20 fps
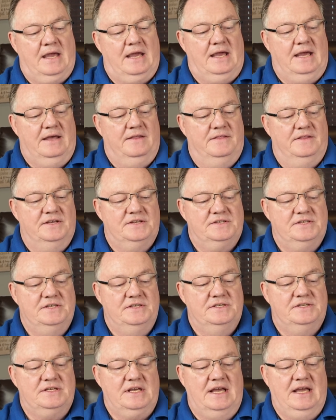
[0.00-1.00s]
And this
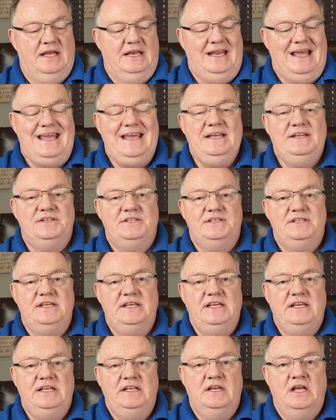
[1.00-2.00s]
is an
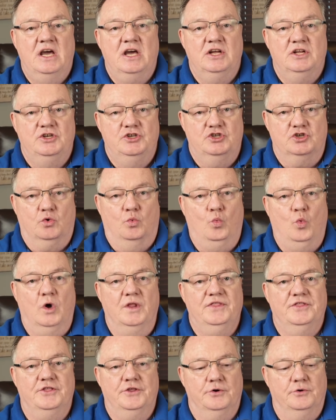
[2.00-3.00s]

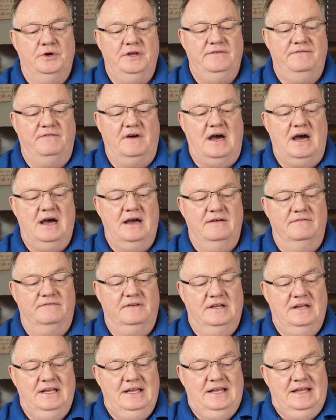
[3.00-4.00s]
18-135.